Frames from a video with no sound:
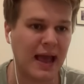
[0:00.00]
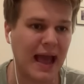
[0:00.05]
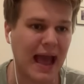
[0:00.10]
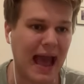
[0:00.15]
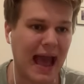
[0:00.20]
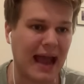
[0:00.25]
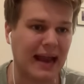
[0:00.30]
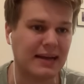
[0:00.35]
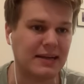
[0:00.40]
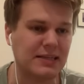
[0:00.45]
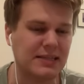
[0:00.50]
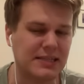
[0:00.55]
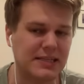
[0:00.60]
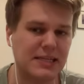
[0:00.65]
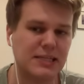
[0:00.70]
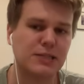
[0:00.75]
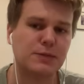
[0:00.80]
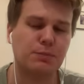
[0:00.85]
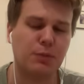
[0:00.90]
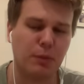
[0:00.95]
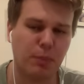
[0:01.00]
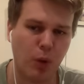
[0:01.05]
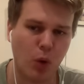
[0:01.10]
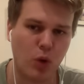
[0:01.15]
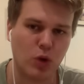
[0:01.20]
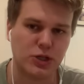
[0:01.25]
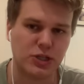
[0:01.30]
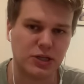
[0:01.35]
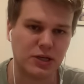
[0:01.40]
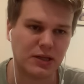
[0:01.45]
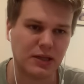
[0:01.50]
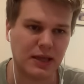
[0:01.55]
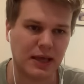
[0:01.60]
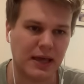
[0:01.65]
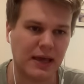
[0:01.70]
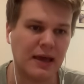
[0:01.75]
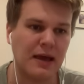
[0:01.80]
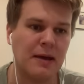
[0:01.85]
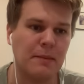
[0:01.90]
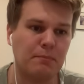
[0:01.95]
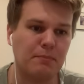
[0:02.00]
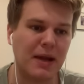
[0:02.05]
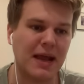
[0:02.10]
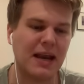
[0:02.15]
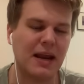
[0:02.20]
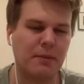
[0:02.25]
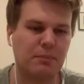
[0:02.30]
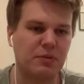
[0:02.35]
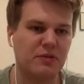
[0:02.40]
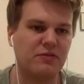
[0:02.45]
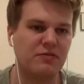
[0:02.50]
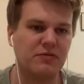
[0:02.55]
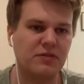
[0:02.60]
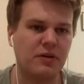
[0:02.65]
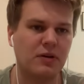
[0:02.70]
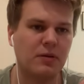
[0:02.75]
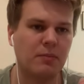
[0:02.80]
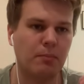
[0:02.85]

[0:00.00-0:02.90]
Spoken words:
and disproportionately made up of